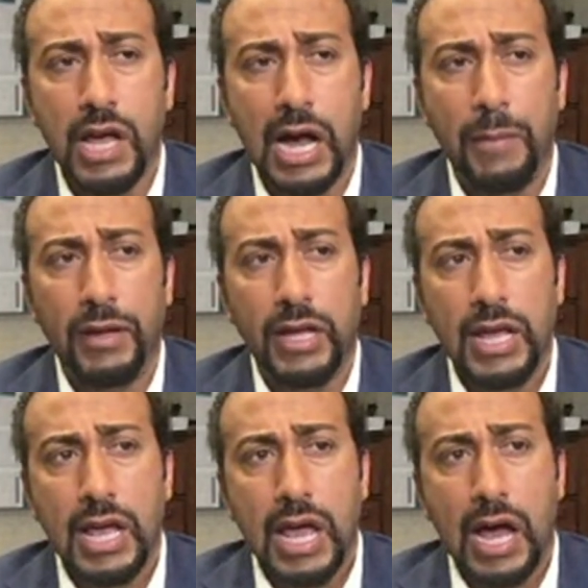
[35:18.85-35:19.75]
Um,
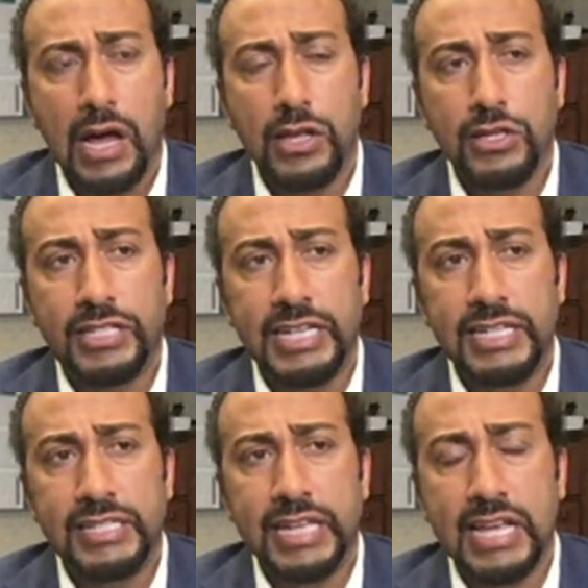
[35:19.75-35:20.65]
uh,
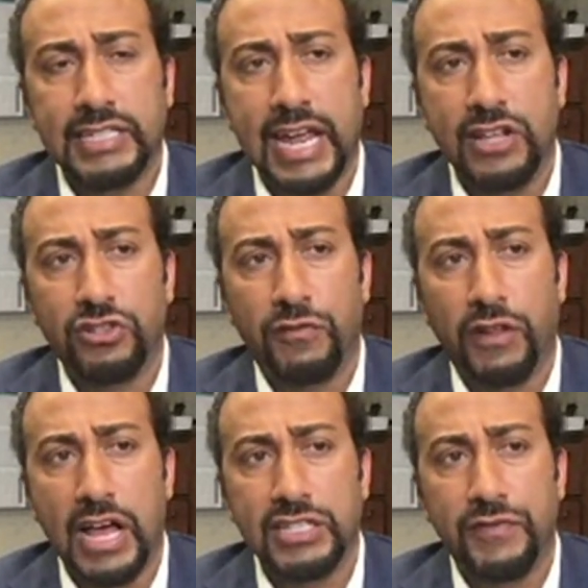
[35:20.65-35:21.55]
CTCA's cancer
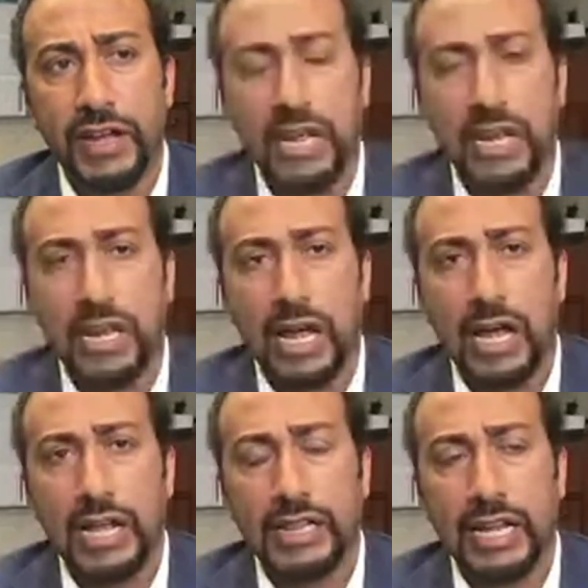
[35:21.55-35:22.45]
philosophy,
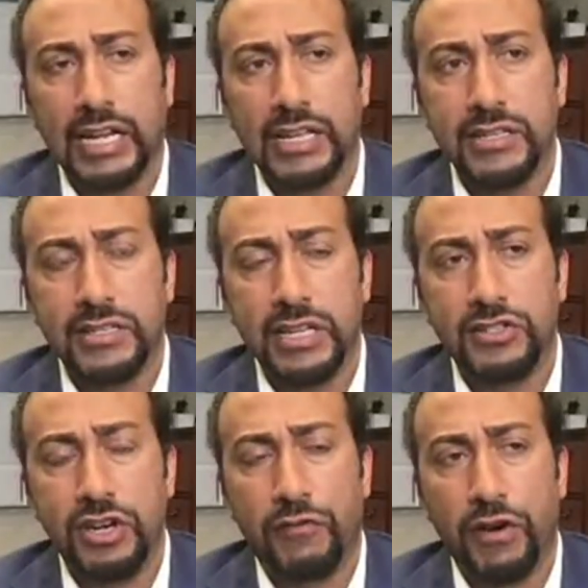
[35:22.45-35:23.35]
I, I, think, is
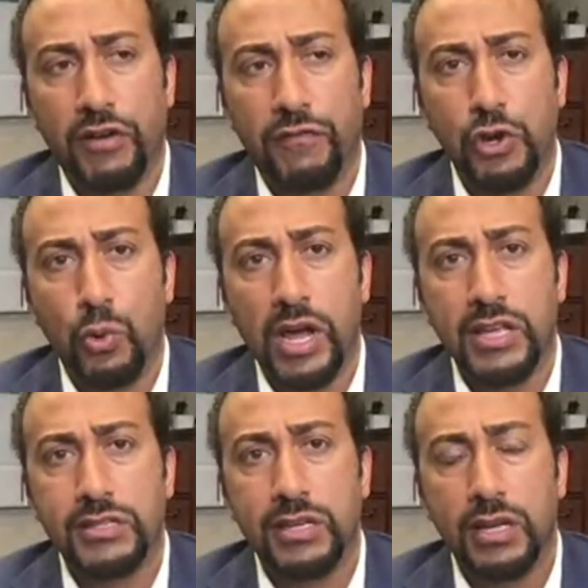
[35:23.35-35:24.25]
is different in a few
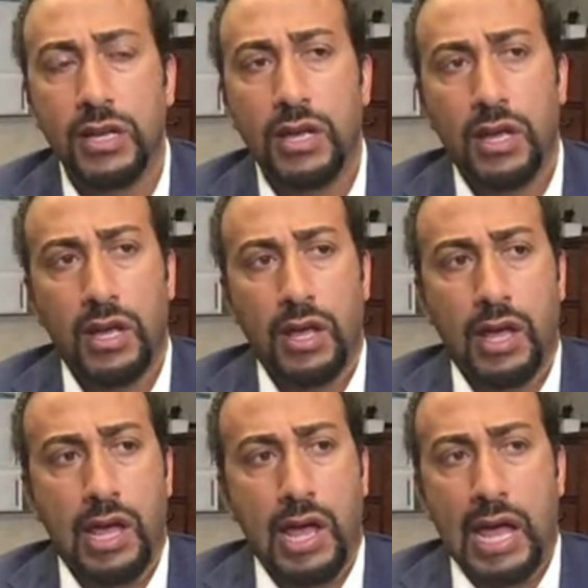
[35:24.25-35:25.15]
ways.
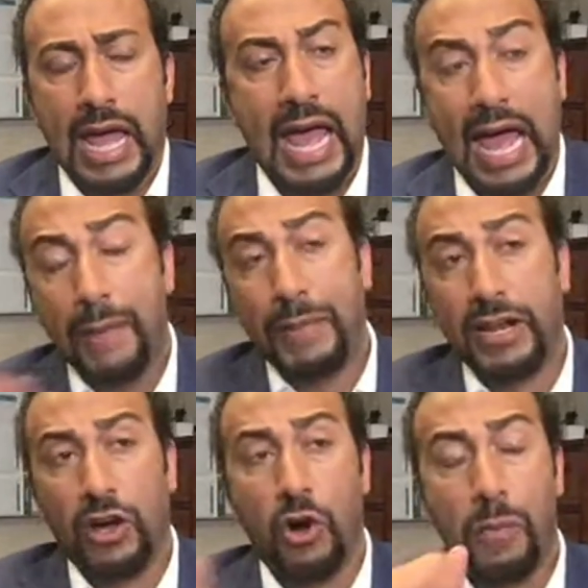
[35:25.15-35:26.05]

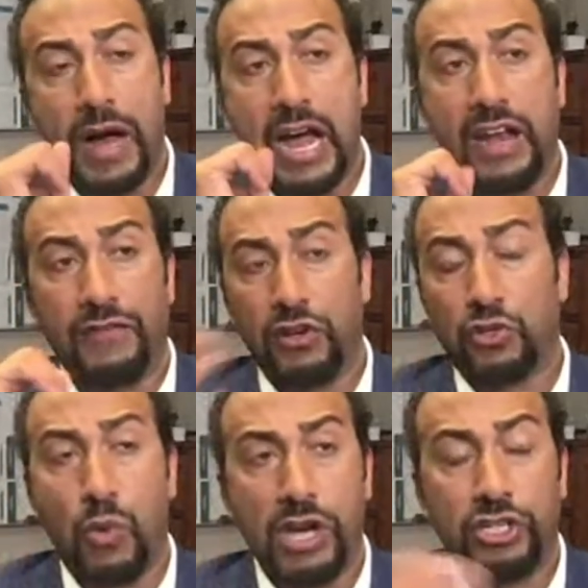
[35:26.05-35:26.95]
Happy to opine if
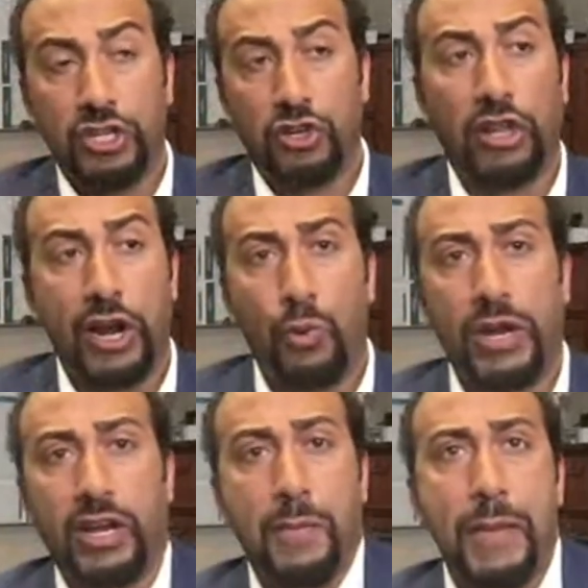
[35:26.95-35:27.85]
there's questions, or later
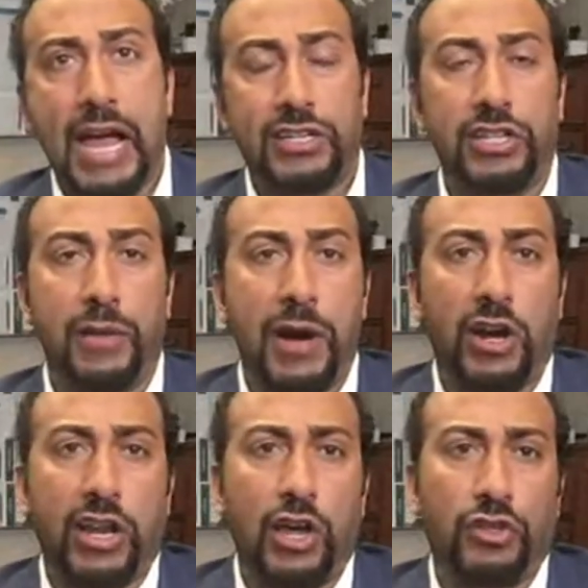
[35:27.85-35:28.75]
we can come back to the
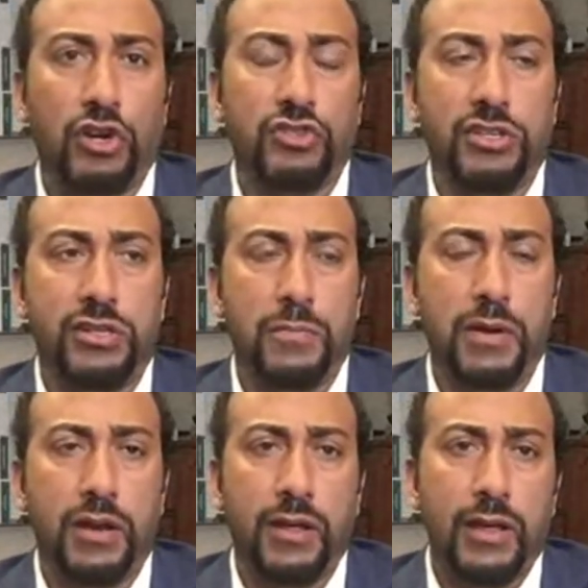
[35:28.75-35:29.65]
American healthcare system.
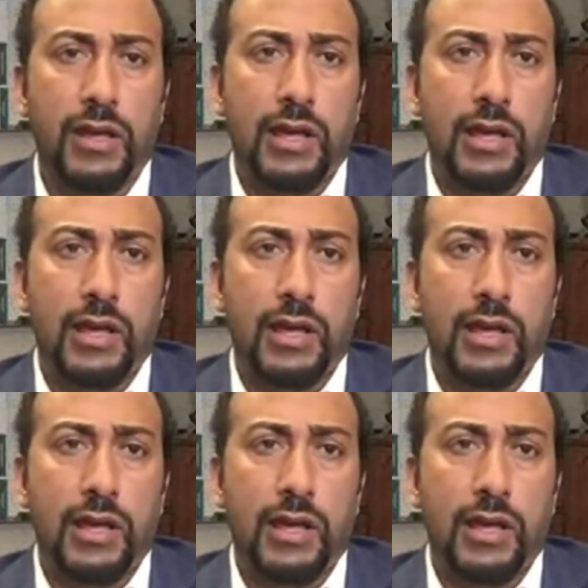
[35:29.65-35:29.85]
But